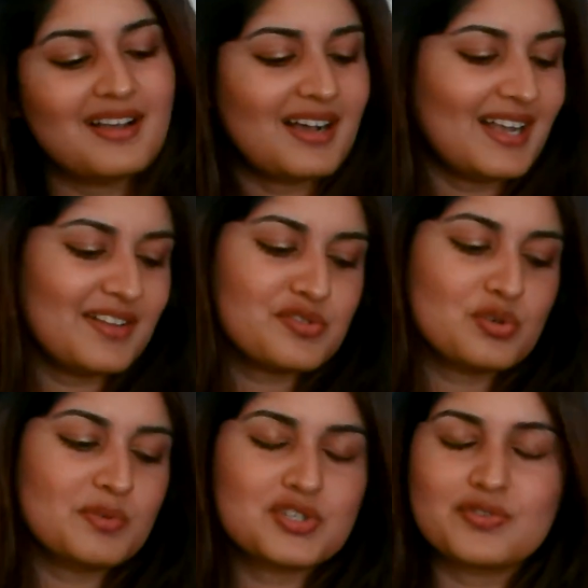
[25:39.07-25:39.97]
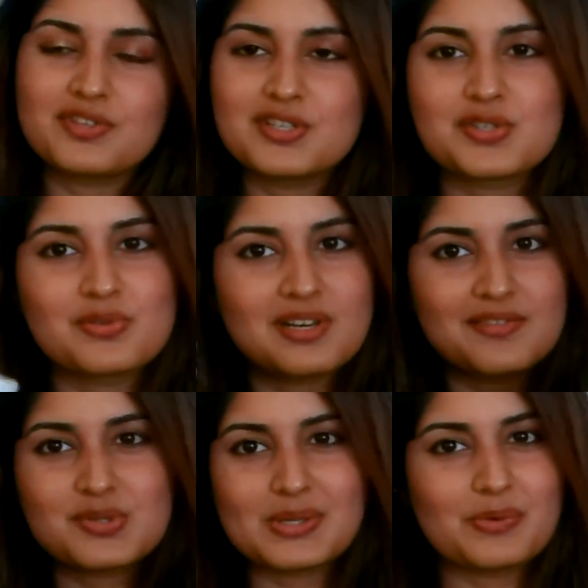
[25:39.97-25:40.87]
I have so much of these two
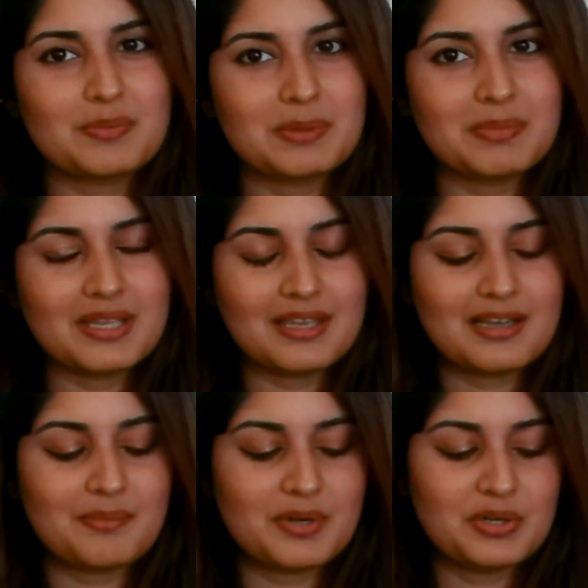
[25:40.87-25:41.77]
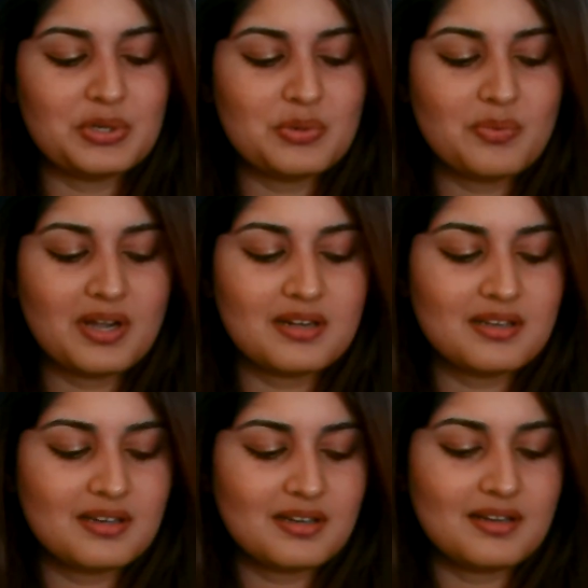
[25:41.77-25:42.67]
left, so I won't be picking up a new one.
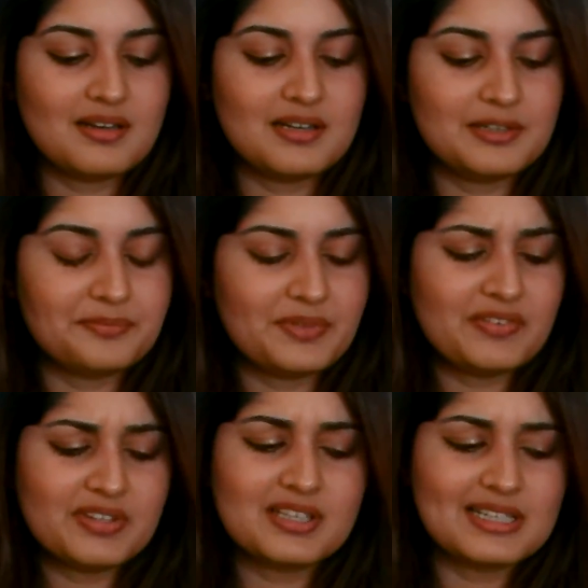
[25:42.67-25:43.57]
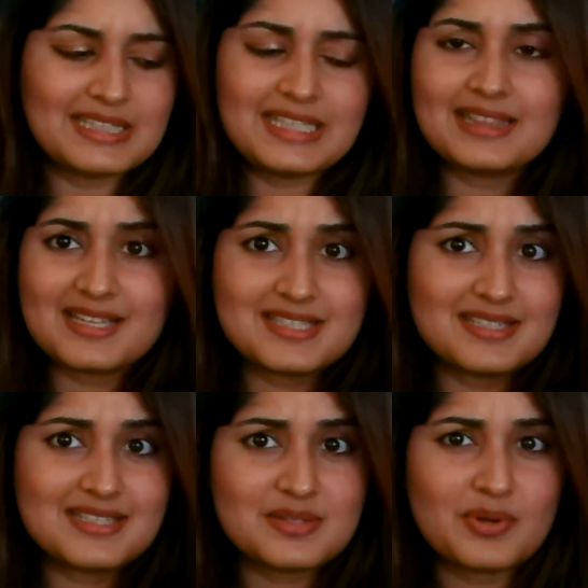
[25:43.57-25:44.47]
Um, even the Clinique, that's the
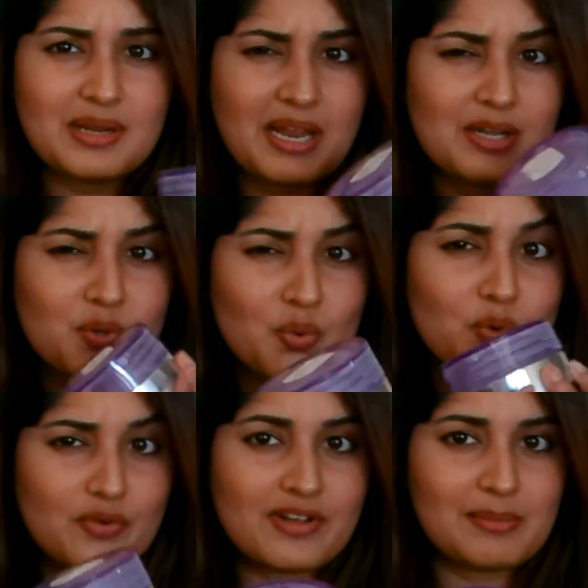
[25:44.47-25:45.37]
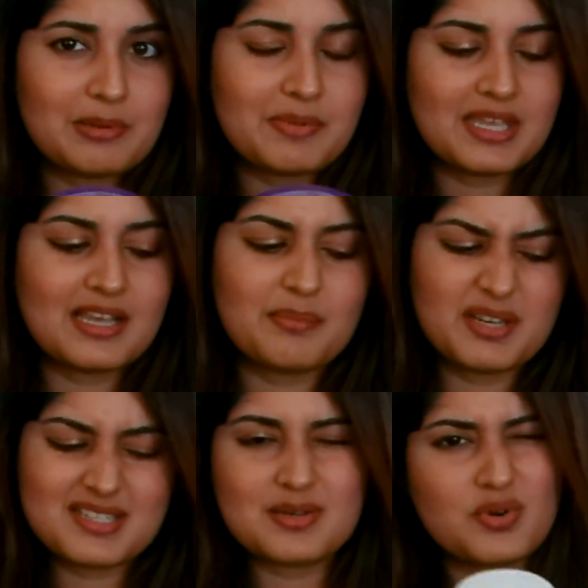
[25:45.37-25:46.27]
reason why I don't know if I'll be picking up
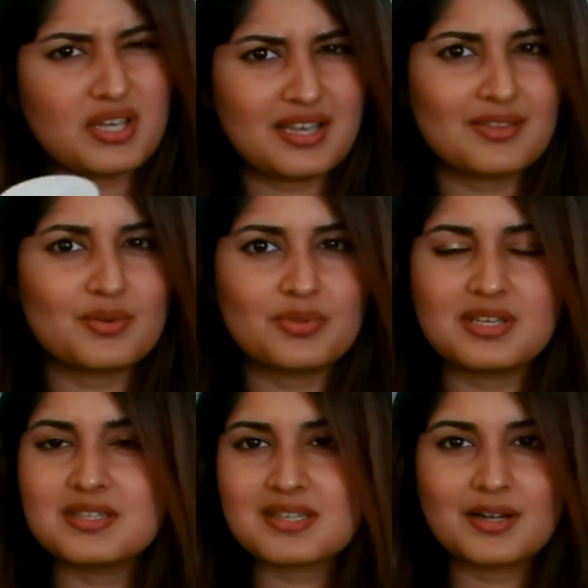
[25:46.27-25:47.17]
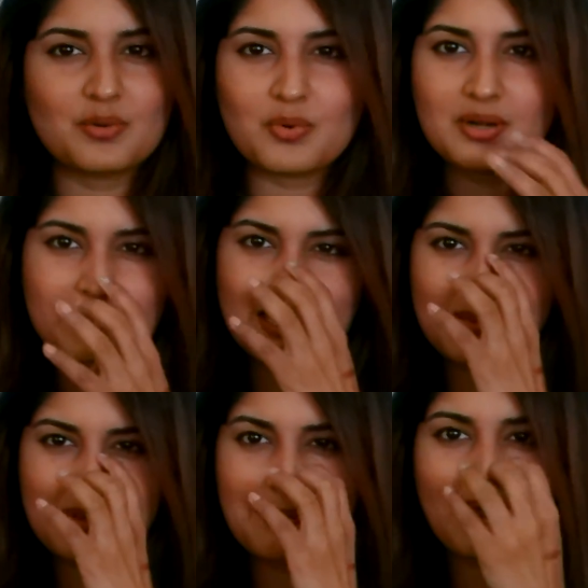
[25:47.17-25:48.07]
because I want to get through these. I don't want to be
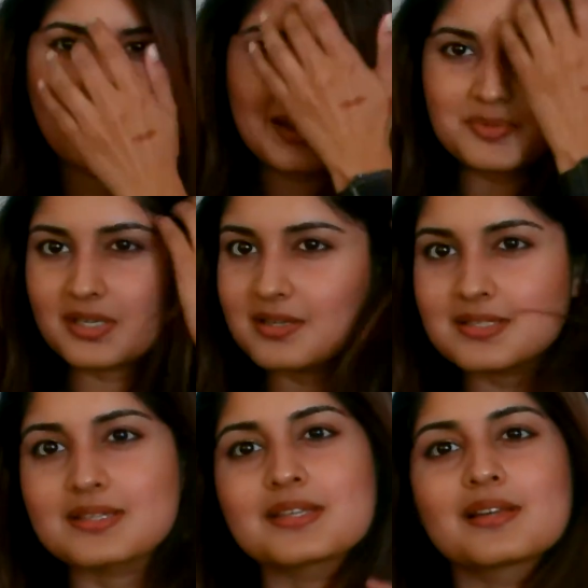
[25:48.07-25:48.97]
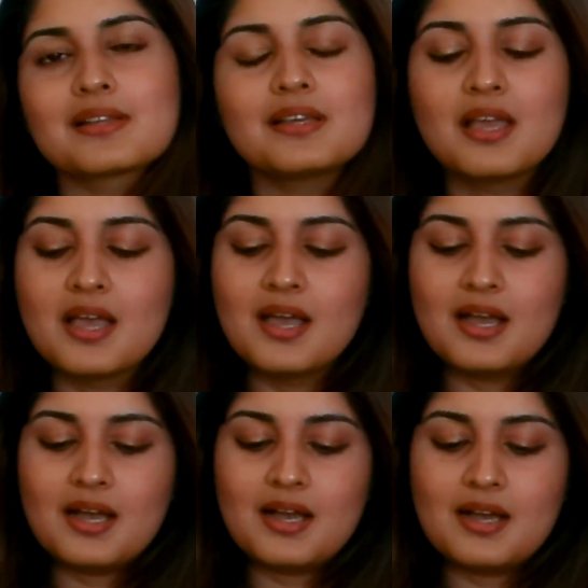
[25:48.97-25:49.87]
keeping backups unnecessarily.
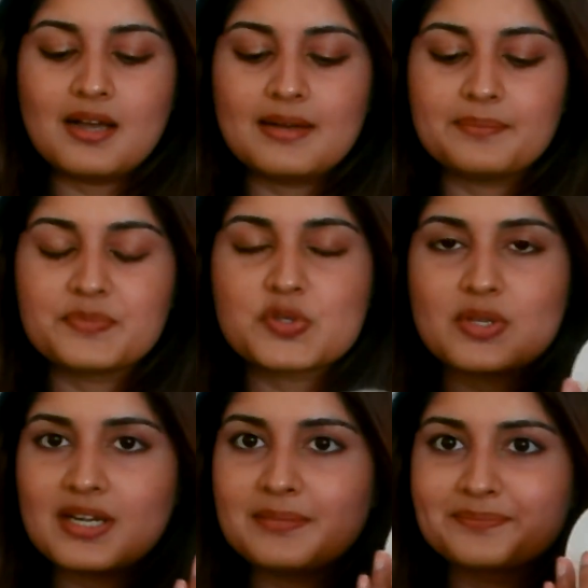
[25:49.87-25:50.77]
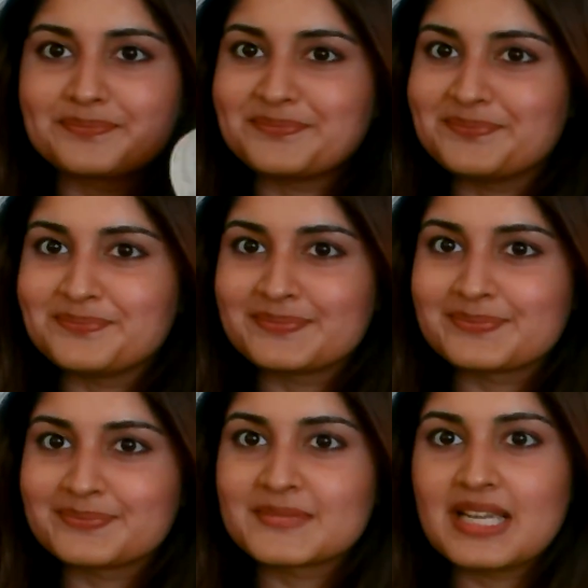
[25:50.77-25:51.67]
Um, so yeah
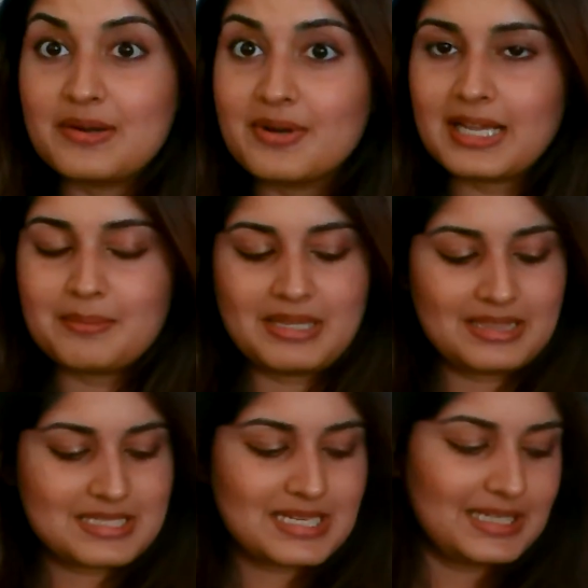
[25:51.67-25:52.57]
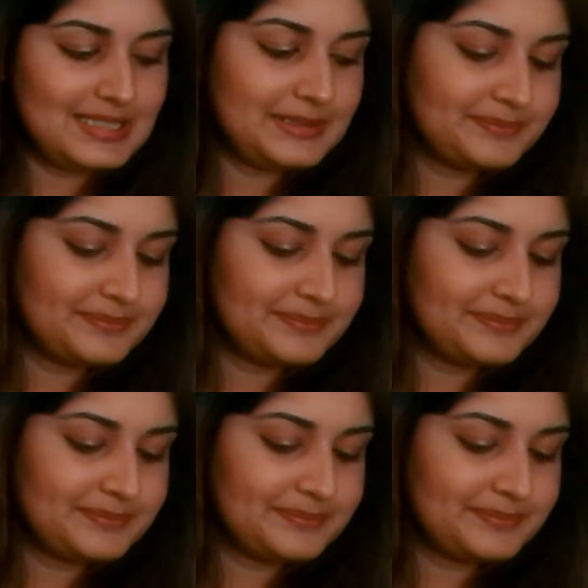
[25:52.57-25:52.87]
recommend this highly.